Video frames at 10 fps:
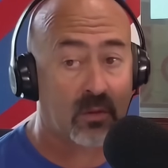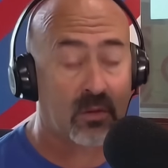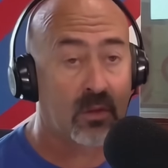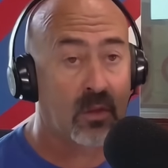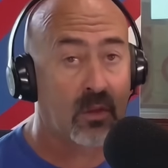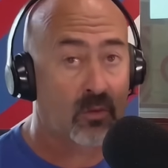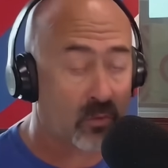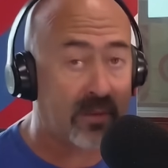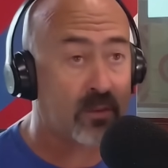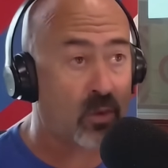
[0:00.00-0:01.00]
the
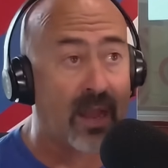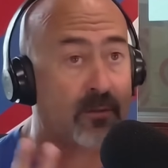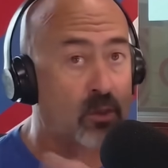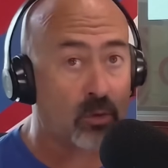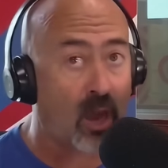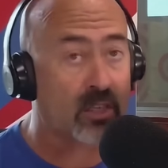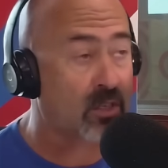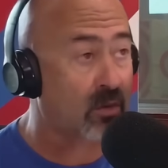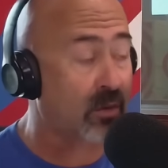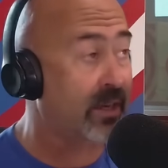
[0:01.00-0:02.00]
Ravens would have 2 losses already,